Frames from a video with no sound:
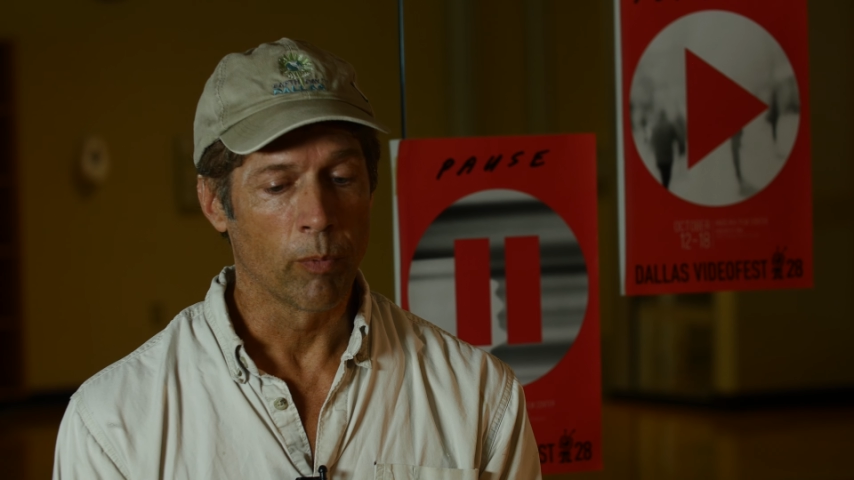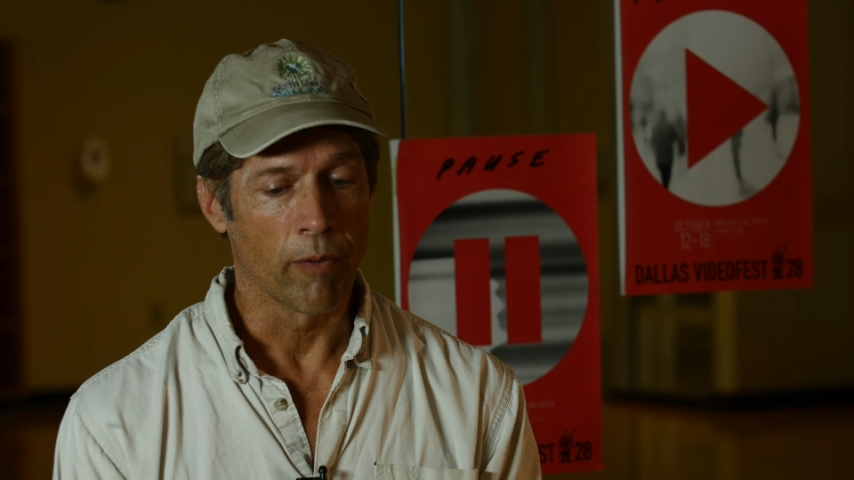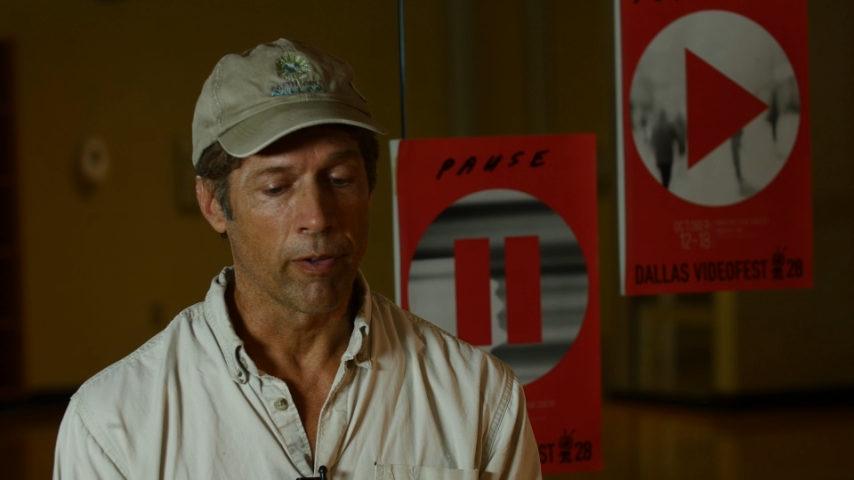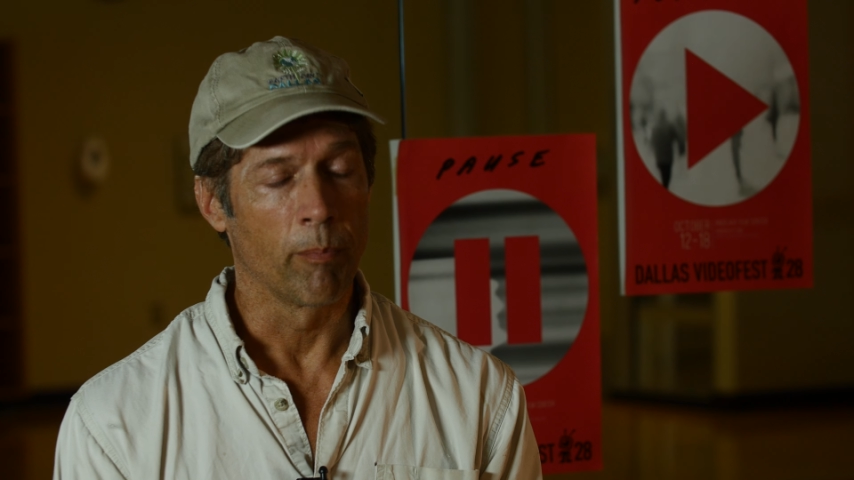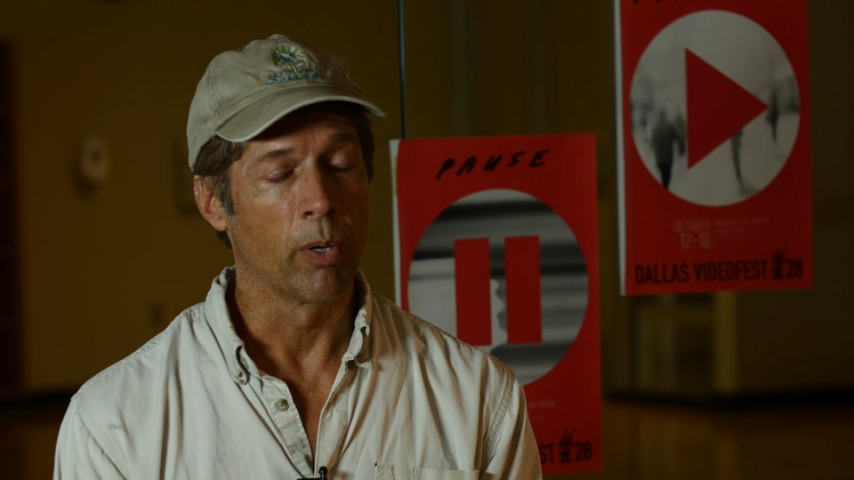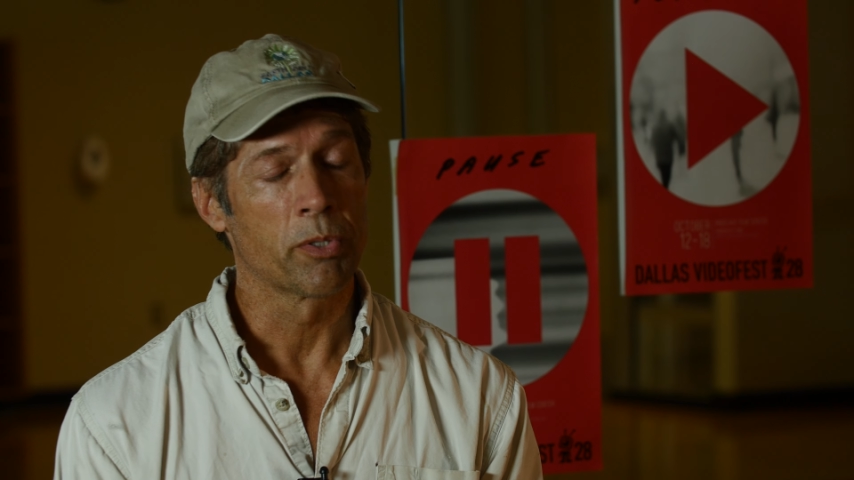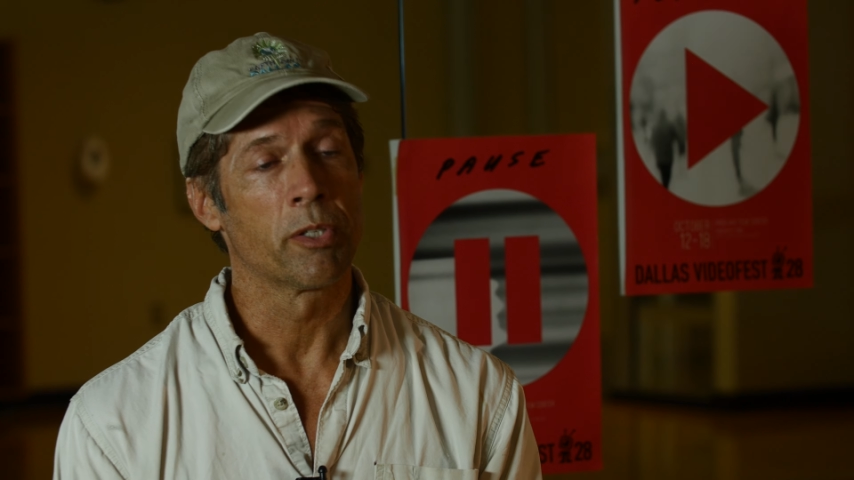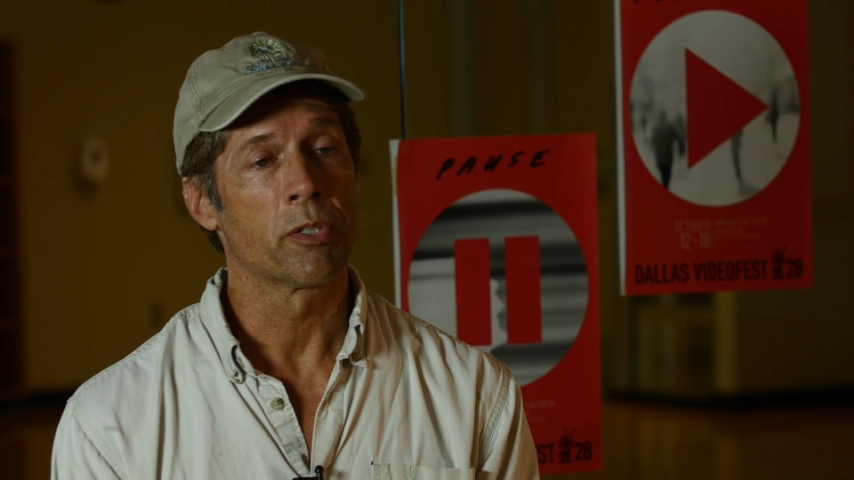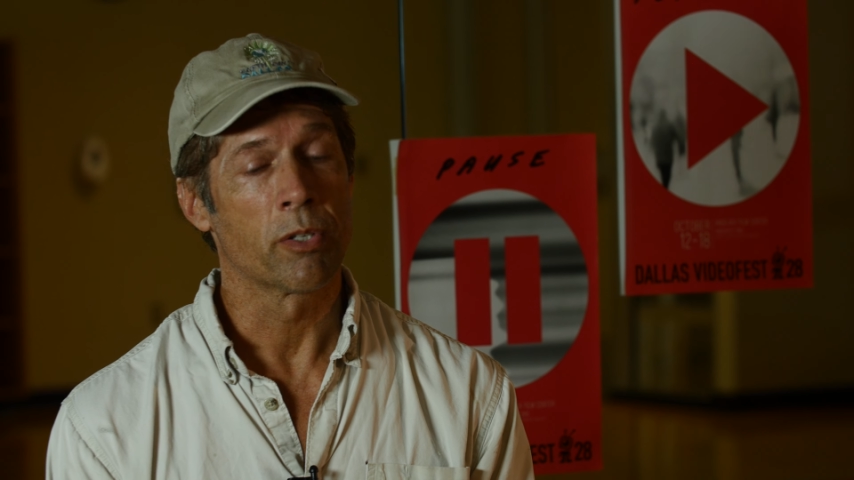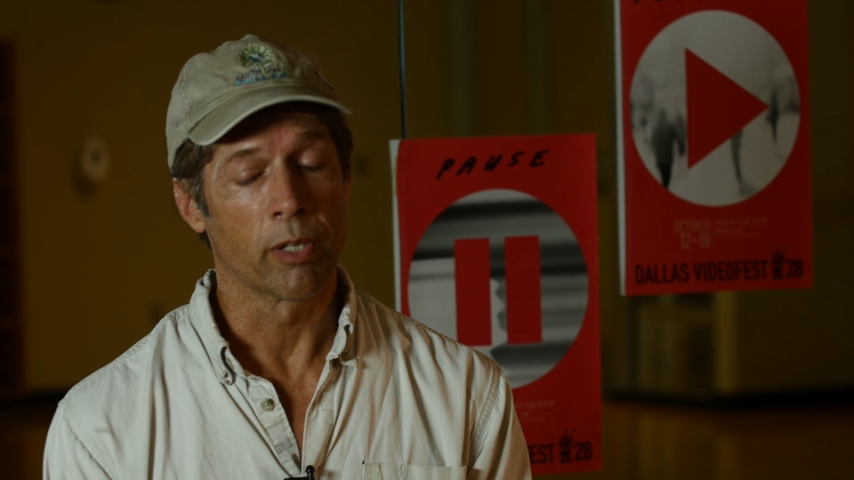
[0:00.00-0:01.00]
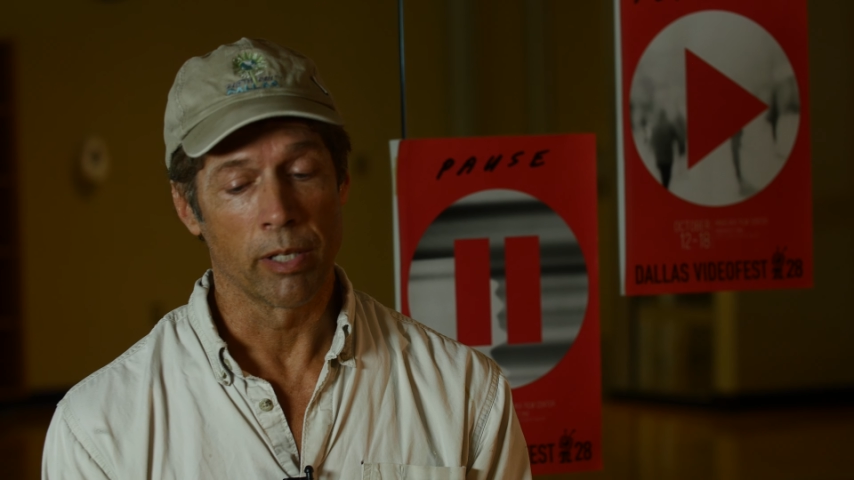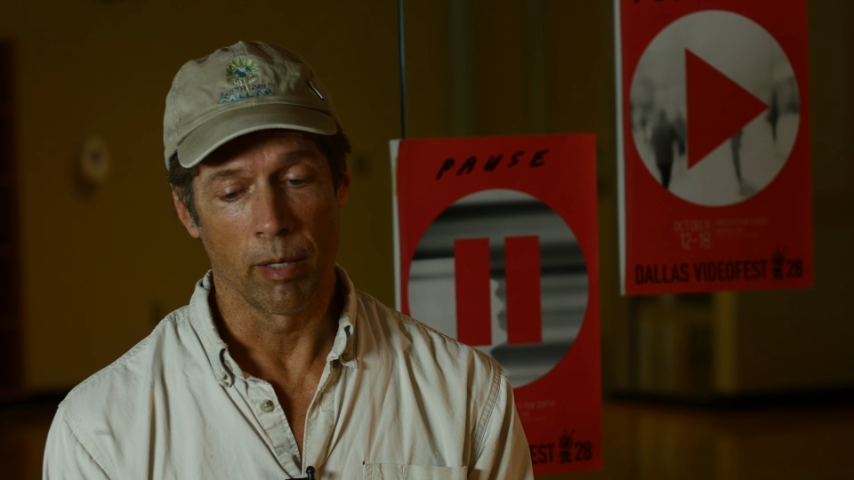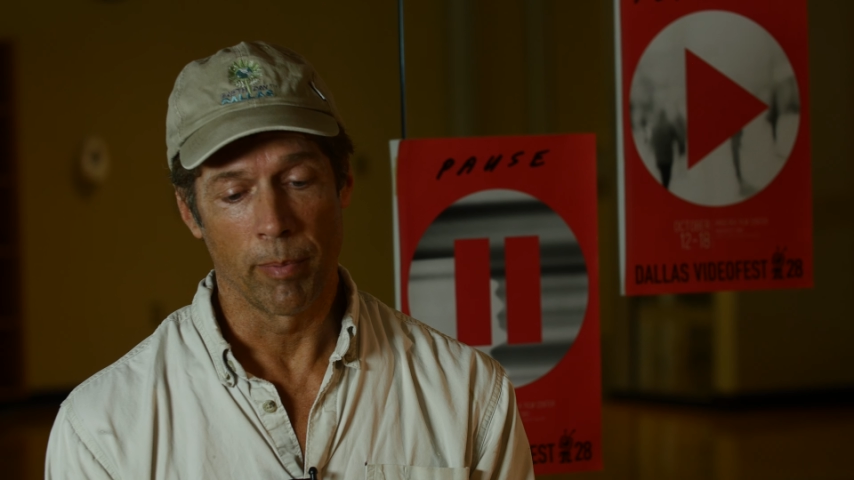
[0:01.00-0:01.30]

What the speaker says: what I found most interesting